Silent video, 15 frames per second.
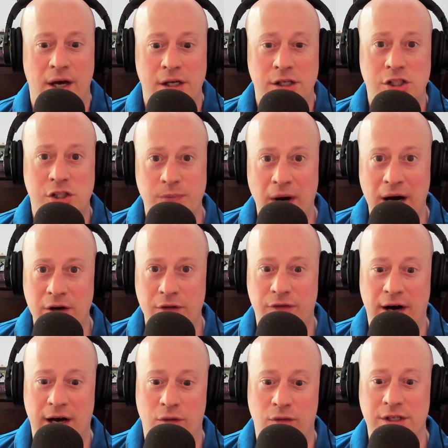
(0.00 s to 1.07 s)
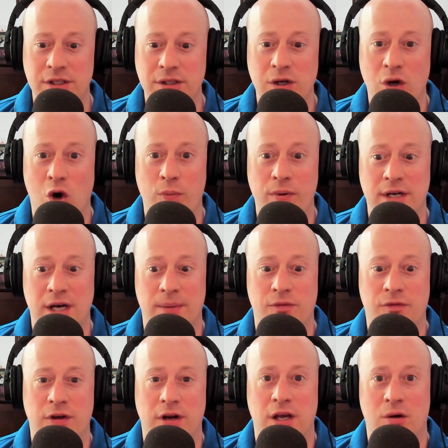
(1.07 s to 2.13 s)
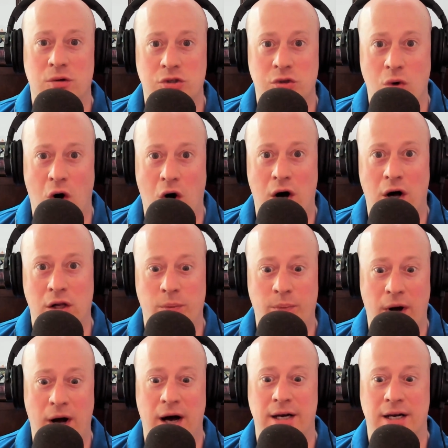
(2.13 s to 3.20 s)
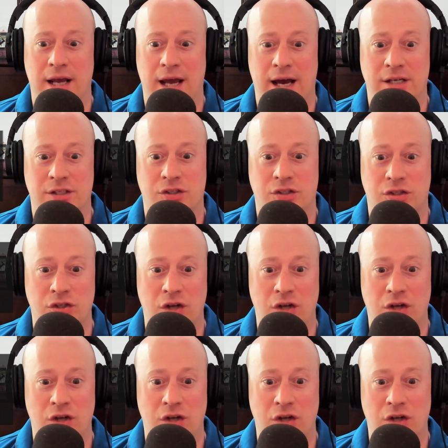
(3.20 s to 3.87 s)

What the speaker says: Spotify recently opened up video to all podcasts,